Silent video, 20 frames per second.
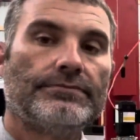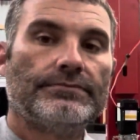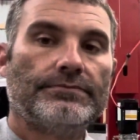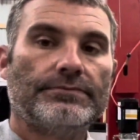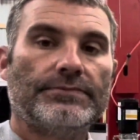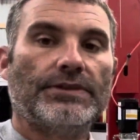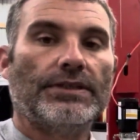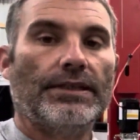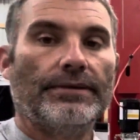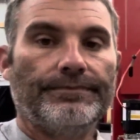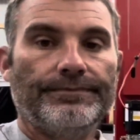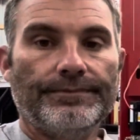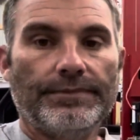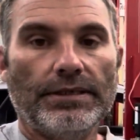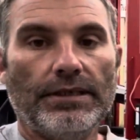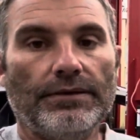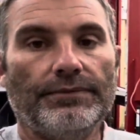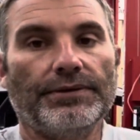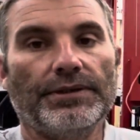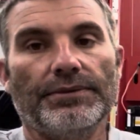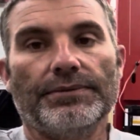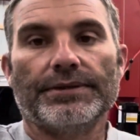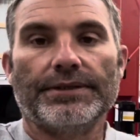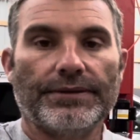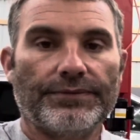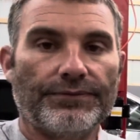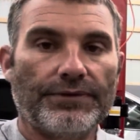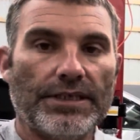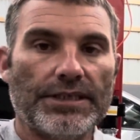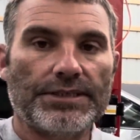So hopefully with the
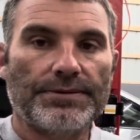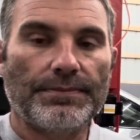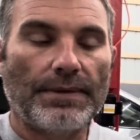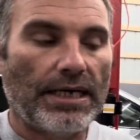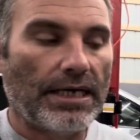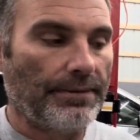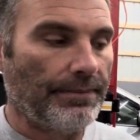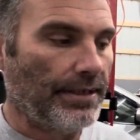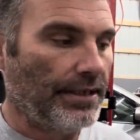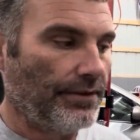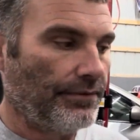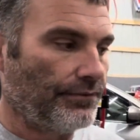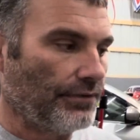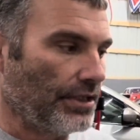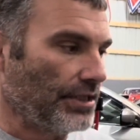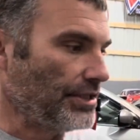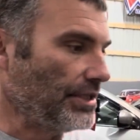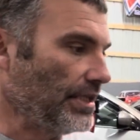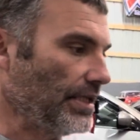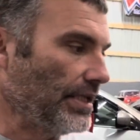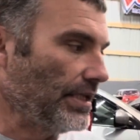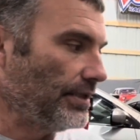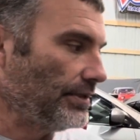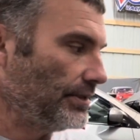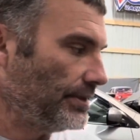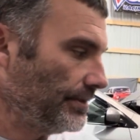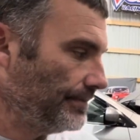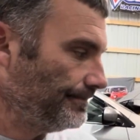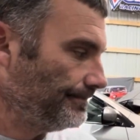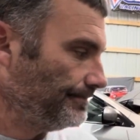fresh bottom end, fresh
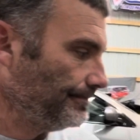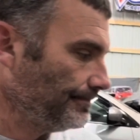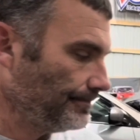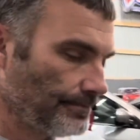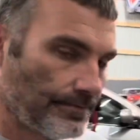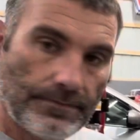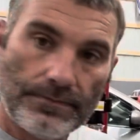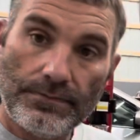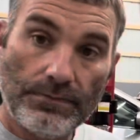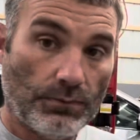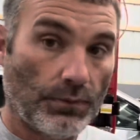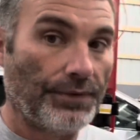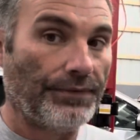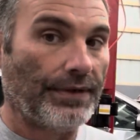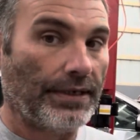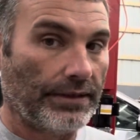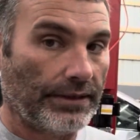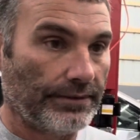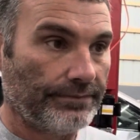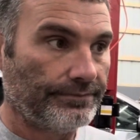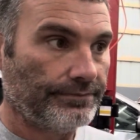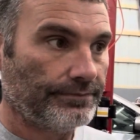heads, we found it.